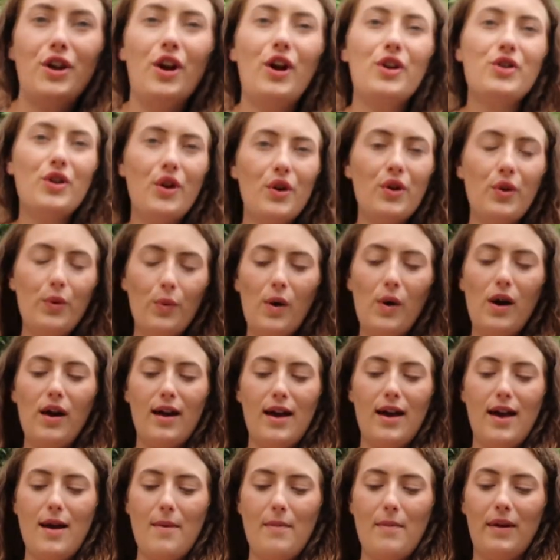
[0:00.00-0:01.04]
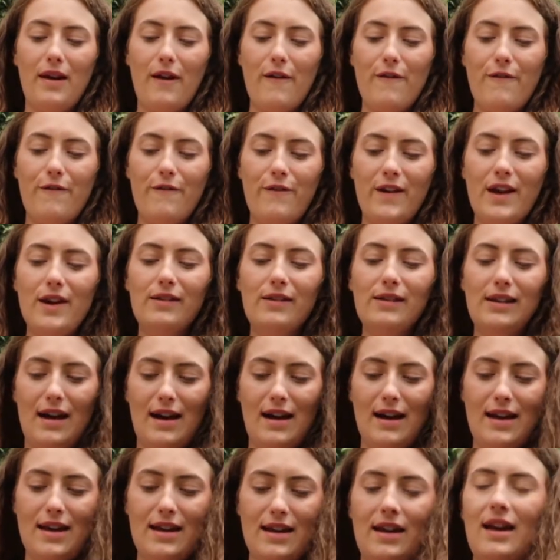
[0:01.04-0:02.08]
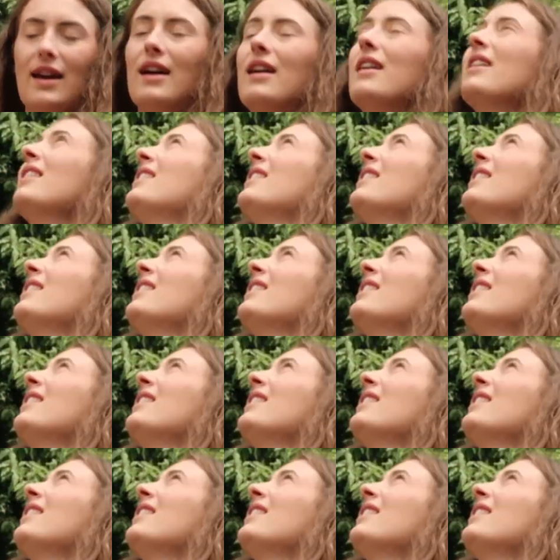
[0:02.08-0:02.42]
I don't know why, but I feel like